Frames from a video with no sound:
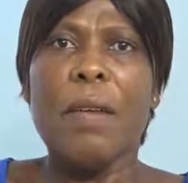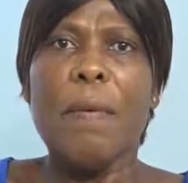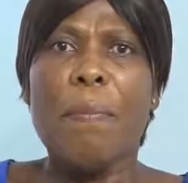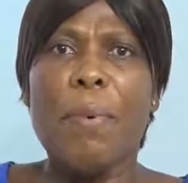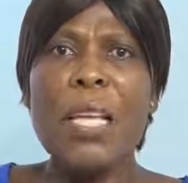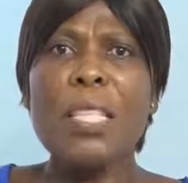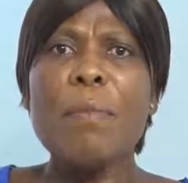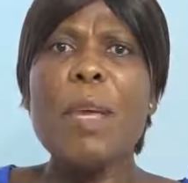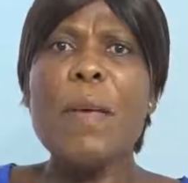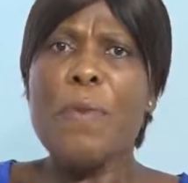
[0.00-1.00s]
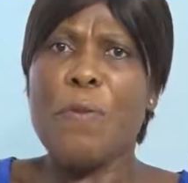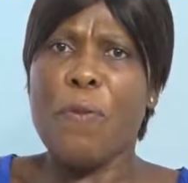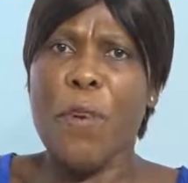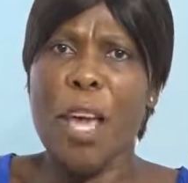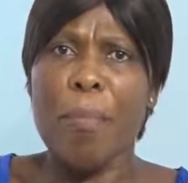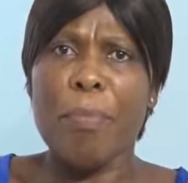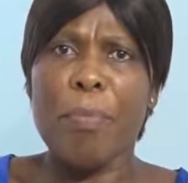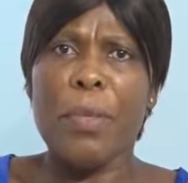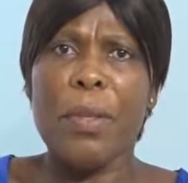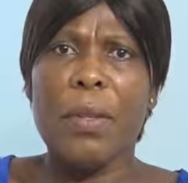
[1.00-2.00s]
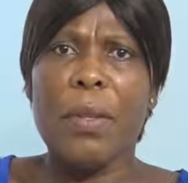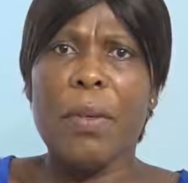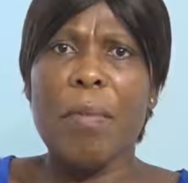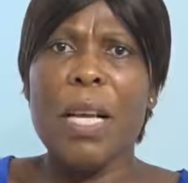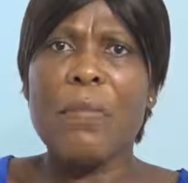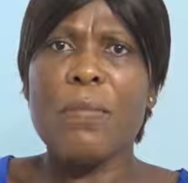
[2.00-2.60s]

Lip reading: Breast may be firm but